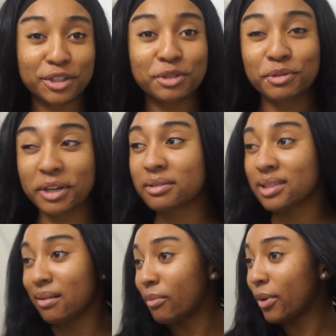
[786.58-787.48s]
to go
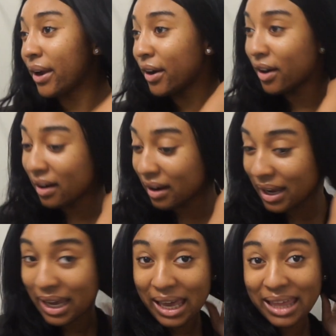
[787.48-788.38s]
somewhere,
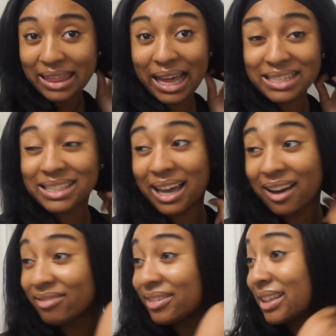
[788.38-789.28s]
that's the
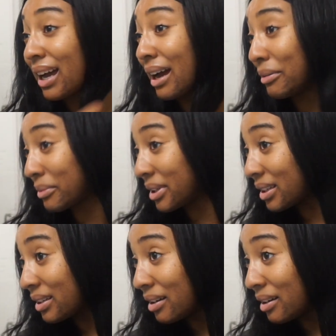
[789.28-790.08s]
outfit I would